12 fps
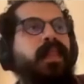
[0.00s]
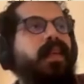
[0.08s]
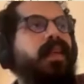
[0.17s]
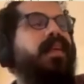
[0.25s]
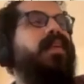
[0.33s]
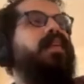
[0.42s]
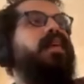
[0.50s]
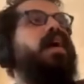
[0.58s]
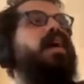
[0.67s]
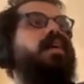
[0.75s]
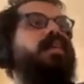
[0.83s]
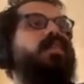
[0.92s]

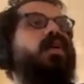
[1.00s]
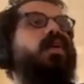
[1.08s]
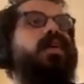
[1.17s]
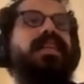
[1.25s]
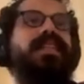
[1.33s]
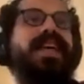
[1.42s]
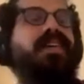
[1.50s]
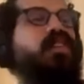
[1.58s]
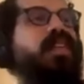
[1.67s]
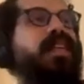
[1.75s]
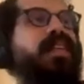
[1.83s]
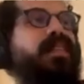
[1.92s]
Yeah, so it's
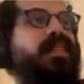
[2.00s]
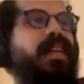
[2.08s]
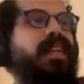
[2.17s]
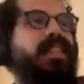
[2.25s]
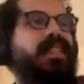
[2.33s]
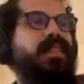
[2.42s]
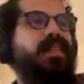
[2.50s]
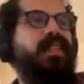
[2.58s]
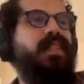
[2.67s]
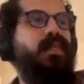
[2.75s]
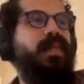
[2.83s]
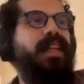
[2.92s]
actually it's it's
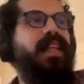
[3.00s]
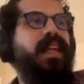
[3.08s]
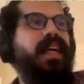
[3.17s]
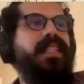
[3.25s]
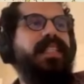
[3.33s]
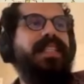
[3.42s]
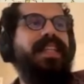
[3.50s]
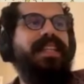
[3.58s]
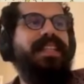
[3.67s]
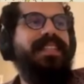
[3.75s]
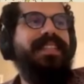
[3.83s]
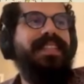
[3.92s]
really nice that
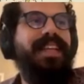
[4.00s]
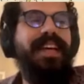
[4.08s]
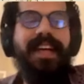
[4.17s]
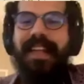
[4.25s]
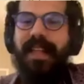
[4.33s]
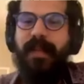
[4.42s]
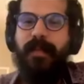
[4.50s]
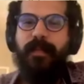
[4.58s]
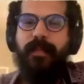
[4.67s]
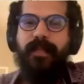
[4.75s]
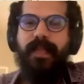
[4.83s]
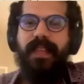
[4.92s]
uh,
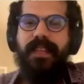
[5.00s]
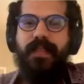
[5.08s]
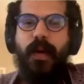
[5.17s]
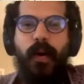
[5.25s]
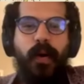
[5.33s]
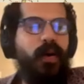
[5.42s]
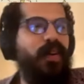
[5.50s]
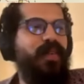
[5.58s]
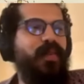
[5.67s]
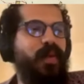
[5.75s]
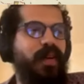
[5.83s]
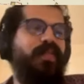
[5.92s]
so
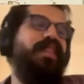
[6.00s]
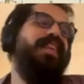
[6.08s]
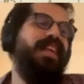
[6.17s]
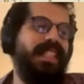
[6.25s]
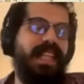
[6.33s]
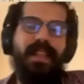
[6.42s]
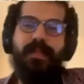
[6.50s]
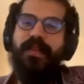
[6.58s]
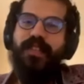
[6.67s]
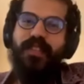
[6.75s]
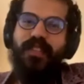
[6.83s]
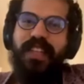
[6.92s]
one of the things that the
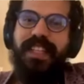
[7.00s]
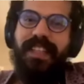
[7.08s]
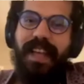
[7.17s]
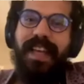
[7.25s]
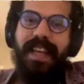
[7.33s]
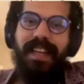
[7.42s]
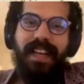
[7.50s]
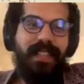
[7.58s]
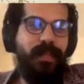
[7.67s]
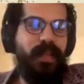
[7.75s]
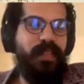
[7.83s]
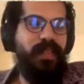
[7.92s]
British did, again, as
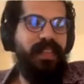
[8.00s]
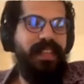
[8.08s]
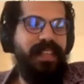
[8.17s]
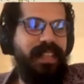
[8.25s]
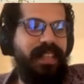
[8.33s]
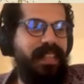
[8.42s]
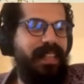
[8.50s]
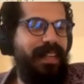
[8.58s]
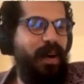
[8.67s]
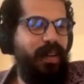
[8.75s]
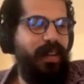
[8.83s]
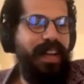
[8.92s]
part of their
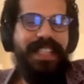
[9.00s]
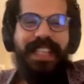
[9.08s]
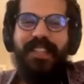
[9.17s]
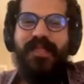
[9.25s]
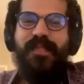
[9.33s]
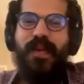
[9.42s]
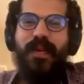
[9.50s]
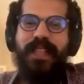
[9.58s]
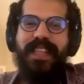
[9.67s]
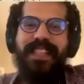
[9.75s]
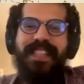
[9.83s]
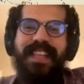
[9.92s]
colonization
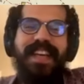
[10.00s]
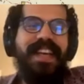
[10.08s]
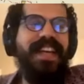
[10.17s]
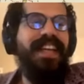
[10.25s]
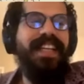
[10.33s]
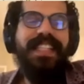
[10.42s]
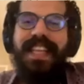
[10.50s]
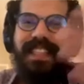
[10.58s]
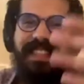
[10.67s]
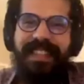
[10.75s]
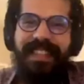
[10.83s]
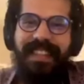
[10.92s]
process, is that
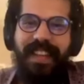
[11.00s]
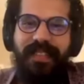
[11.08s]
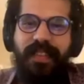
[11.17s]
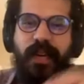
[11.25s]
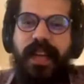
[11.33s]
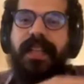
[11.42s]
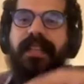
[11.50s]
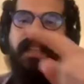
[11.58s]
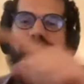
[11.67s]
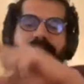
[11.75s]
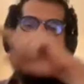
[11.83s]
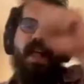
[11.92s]
they've created
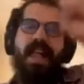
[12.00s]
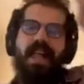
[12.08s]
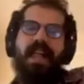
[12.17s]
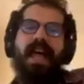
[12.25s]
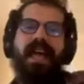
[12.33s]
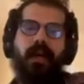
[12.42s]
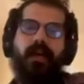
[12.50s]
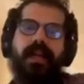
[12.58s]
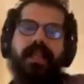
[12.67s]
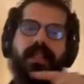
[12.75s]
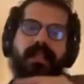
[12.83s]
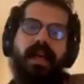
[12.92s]
a, a
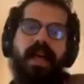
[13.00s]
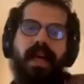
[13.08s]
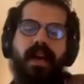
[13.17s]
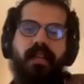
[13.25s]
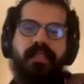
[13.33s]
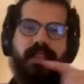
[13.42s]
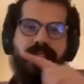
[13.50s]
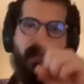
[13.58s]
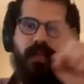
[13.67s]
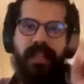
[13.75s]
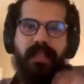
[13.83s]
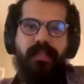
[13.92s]
grid, a reference
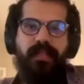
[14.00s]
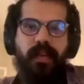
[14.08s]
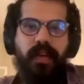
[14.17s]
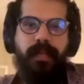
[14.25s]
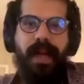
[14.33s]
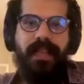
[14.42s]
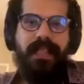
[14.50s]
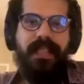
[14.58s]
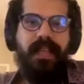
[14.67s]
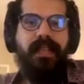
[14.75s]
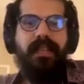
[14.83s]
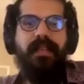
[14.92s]
grid for
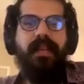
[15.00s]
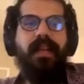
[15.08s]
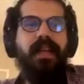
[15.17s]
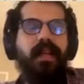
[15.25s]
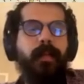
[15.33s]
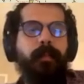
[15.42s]
Palestine, um,